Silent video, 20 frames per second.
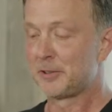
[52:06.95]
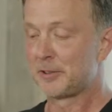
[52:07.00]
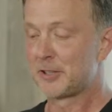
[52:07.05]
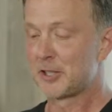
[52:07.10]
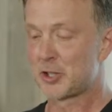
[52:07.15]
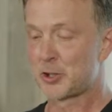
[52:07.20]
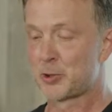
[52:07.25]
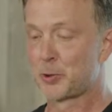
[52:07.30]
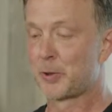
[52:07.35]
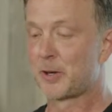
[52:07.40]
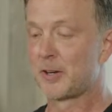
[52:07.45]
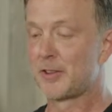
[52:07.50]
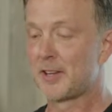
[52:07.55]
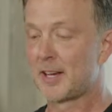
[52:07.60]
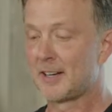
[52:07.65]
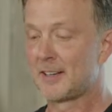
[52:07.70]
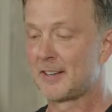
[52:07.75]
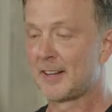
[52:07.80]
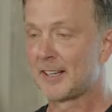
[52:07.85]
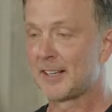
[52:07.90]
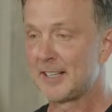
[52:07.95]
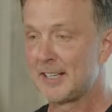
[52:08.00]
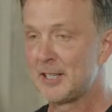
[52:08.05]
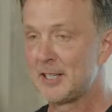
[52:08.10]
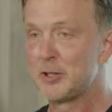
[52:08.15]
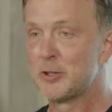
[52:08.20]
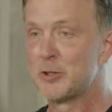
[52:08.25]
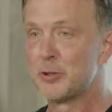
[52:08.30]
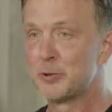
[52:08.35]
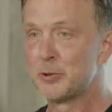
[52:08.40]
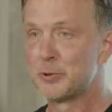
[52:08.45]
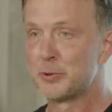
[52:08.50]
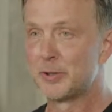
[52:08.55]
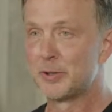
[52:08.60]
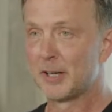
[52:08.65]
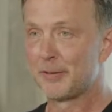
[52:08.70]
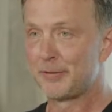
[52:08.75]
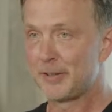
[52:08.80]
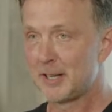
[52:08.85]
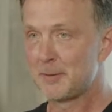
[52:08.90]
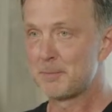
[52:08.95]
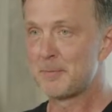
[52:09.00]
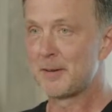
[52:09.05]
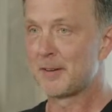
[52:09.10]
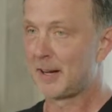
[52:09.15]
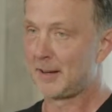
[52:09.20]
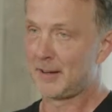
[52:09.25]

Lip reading: really sure that he knew if he had.